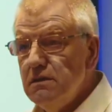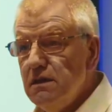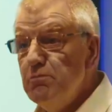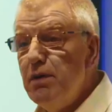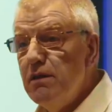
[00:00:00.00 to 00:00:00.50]

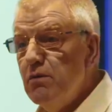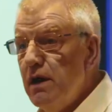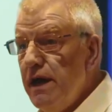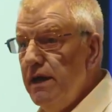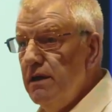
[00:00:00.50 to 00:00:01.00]
And by the
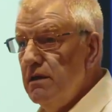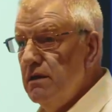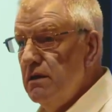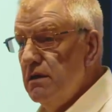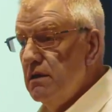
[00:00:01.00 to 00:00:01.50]
way,
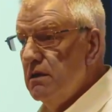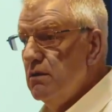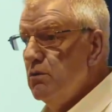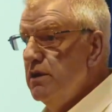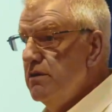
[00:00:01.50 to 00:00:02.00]

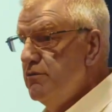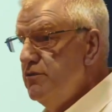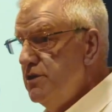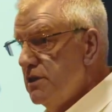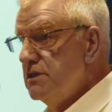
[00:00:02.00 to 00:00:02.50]
we have
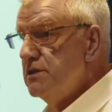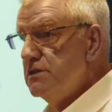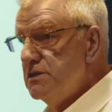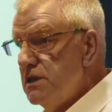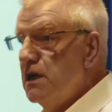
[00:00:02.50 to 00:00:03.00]

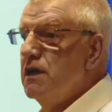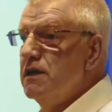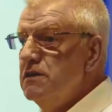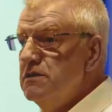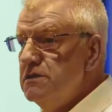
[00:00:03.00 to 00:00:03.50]
just
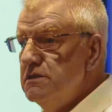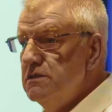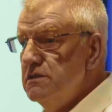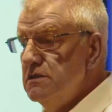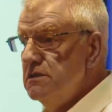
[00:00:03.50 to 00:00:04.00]
signed
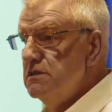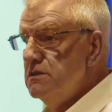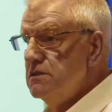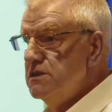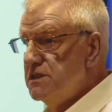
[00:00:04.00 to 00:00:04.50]

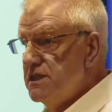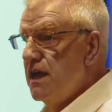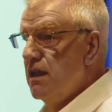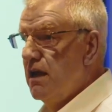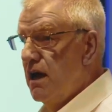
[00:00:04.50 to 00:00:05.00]
to
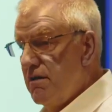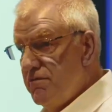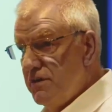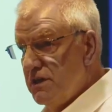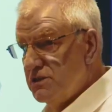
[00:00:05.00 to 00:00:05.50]
sell our
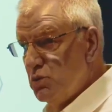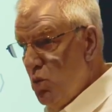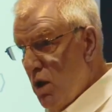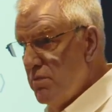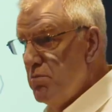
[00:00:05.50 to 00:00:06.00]
first
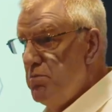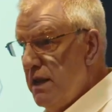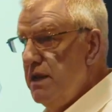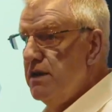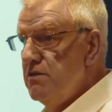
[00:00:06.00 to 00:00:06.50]
1
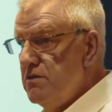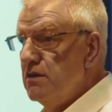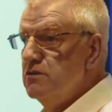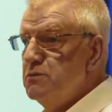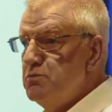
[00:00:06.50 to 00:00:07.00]
billion
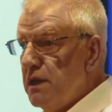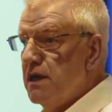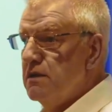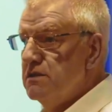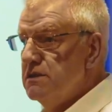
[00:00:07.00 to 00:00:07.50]
dose
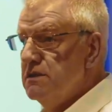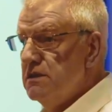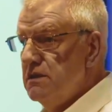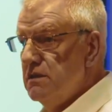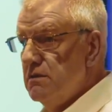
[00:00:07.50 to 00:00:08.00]
plant
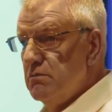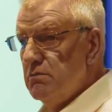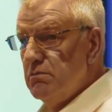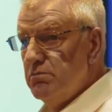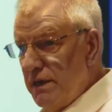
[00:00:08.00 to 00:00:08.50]

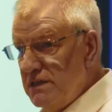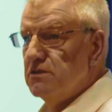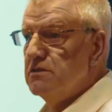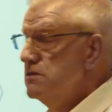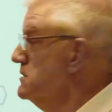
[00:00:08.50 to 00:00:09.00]
based on